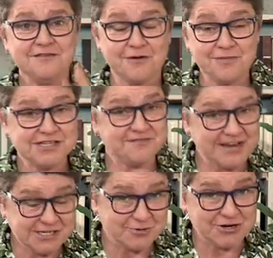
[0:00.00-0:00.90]
from this
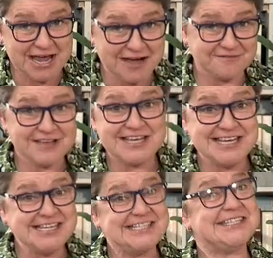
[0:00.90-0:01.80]
Facebook Live
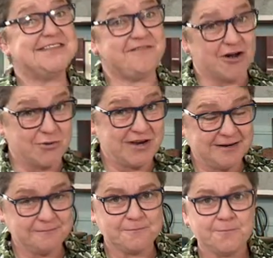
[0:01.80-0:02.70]
is the
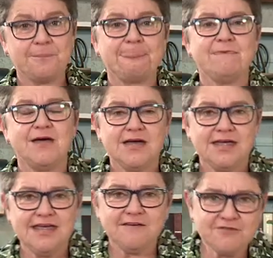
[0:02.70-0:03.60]
following
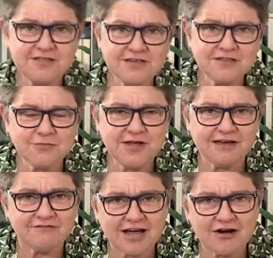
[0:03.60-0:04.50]
everything that we
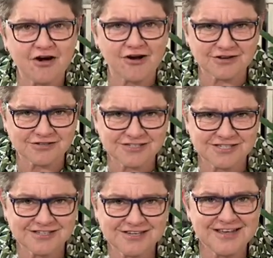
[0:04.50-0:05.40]
have in our
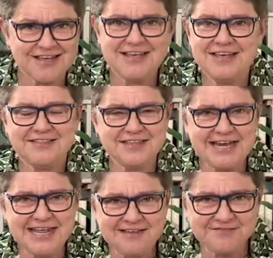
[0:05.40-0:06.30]
gardens, the
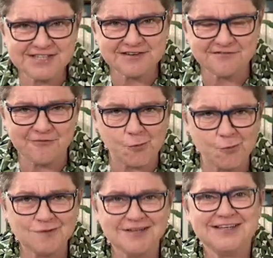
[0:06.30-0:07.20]
leaves that
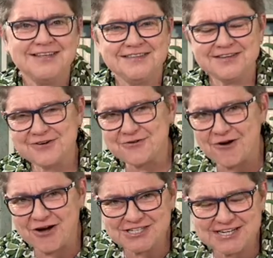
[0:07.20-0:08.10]
fall, the
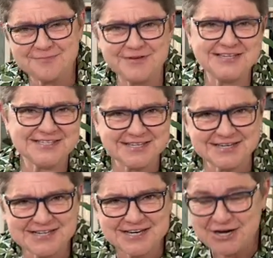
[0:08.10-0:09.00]
grass clippings
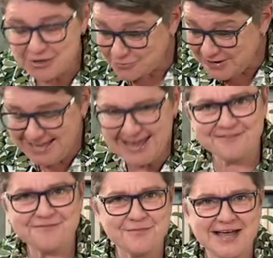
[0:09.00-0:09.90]
that we
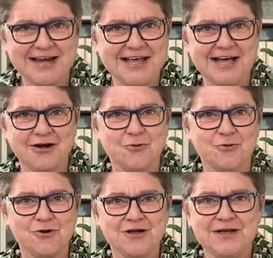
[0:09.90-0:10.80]
get from cutting our
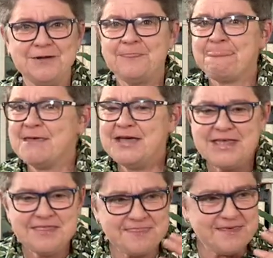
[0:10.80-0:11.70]
lawn,
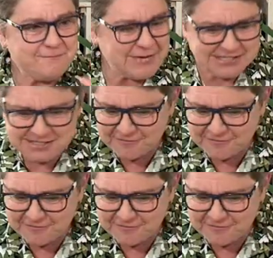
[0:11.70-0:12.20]
the bits